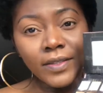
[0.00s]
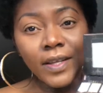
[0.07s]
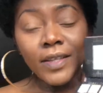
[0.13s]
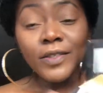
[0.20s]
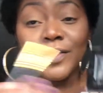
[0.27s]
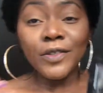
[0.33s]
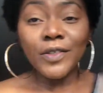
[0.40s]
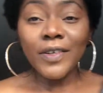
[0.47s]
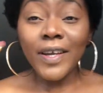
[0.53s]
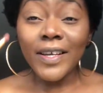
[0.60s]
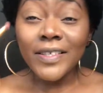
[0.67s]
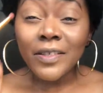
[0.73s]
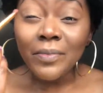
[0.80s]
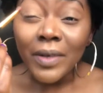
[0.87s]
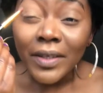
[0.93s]
I told you
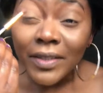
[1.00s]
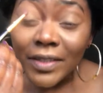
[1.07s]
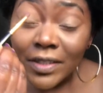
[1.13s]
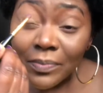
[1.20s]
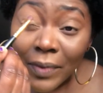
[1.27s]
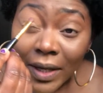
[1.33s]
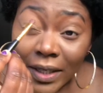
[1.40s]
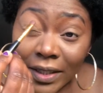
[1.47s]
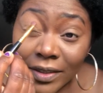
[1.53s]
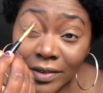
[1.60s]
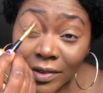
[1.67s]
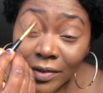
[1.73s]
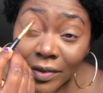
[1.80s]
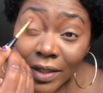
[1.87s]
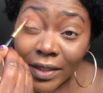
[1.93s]
guys about this palette
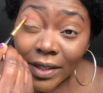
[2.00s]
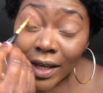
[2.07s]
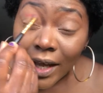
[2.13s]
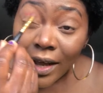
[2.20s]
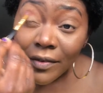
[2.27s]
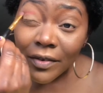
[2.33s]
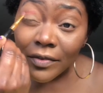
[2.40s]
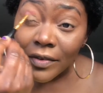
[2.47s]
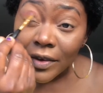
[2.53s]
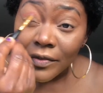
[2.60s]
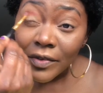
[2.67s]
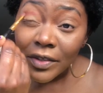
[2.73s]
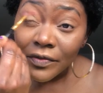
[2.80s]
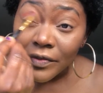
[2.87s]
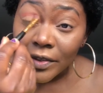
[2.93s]
already. I have a
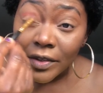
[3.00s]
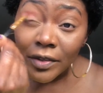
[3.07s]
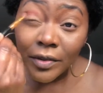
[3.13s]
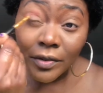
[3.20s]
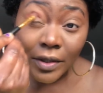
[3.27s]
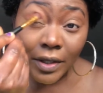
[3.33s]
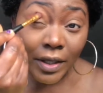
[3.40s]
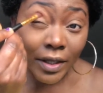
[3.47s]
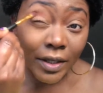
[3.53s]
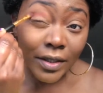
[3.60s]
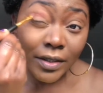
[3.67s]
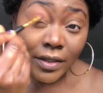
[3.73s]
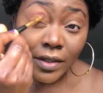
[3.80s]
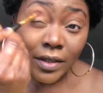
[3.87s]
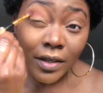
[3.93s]
favorite video,
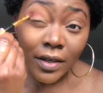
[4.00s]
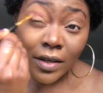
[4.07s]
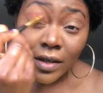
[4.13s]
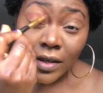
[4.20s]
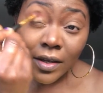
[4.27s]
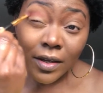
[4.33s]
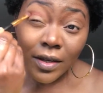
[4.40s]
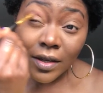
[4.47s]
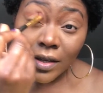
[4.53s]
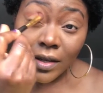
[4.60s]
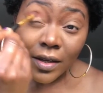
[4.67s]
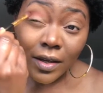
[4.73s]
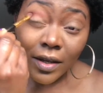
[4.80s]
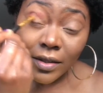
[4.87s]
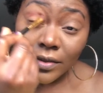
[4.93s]
and
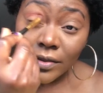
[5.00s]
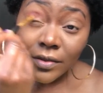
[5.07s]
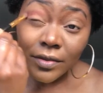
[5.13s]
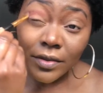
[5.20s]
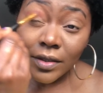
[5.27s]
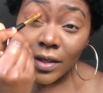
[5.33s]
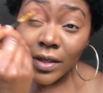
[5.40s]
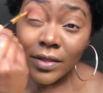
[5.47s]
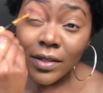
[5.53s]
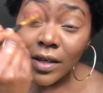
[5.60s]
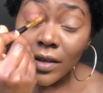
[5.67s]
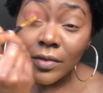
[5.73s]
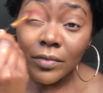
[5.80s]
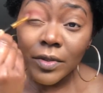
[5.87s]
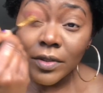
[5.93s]
I told you guys
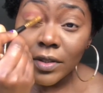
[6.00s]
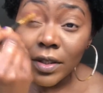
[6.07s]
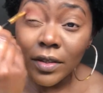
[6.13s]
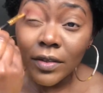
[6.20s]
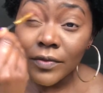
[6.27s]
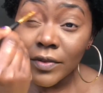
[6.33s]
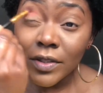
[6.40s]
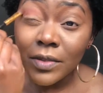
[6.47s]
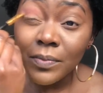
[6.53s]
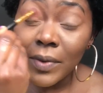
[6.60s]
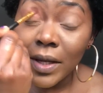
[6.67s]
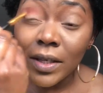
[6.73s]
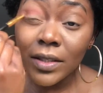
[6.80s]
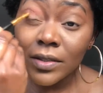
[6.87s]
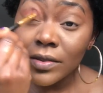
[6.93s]
how much I love this
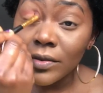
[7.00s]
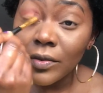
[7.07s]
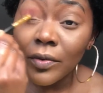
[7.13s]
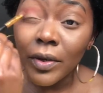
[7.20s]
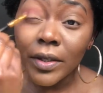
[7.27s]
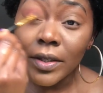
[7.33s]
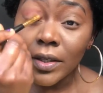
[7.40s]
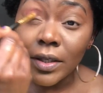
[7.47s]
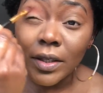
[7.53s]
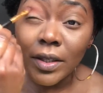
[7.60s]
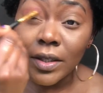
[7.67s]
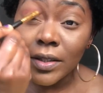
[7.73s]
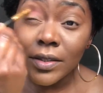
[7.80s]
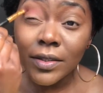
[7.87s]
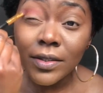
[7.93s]
palette already.
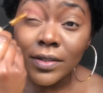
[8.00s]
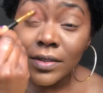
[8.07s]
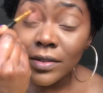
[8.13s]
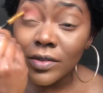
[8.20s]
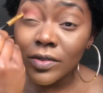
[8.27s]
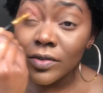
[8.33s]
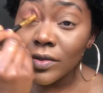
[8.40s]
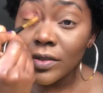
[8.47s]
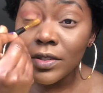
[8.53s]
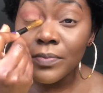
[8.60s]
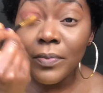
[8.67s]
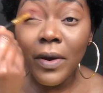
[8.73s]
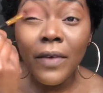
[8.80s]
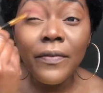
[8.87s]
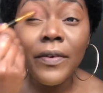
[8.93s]
It's just
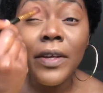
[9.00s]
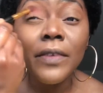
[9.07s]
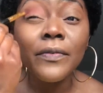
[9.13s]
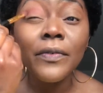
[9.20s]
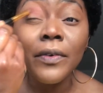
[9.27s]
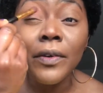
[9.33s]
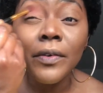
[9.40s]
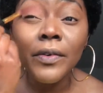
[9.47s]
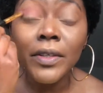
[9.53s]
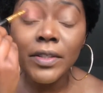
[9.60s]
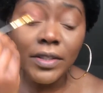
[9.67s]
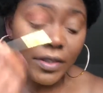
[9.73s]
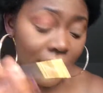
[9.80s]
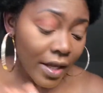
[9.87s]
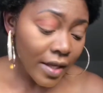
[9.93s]
perfect for
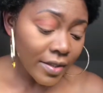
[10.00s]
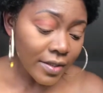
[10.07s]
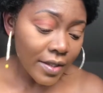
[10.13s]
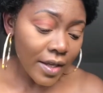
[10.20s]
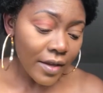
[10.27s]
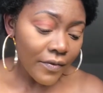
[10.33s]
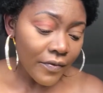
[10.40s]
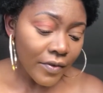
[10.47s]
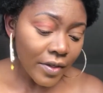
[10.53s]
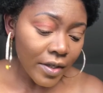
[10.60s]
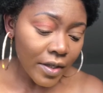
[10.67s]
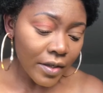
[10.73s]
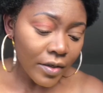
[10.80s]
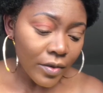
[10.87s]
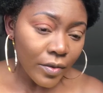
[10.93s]
creating that
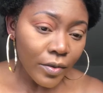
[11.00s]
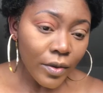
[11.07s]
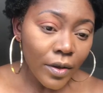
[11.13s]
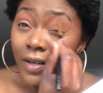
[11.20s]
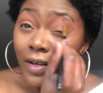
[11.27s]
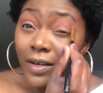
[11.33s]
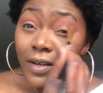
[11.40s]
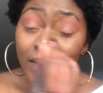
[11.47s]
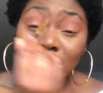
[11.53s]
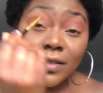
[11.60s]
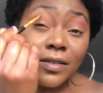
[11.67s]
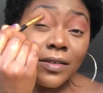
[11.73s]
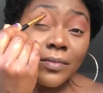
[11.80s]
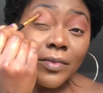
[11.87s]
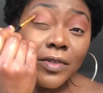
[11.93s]
everyday look as
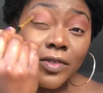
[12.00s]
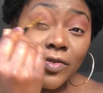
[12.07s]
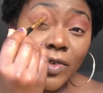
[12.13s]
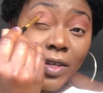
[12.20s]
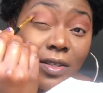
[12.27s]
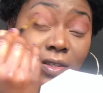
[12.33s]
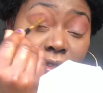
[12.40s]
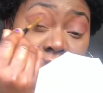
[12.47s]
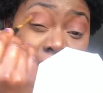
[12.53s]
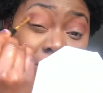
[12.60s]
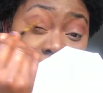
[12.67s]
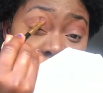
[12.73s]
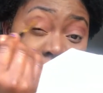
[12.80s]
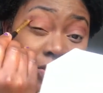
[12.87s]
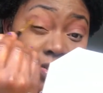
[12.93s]
a
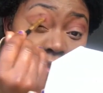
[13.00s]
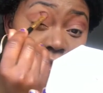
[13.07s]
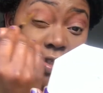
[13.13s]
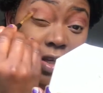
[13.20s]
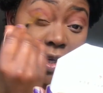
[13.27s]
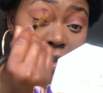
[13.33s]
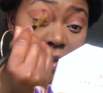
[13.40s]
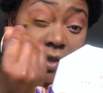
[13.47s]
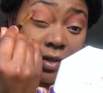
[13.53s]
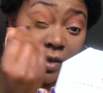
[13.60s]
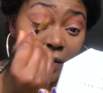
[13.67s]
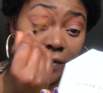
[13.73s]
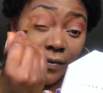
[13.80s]
transition shade.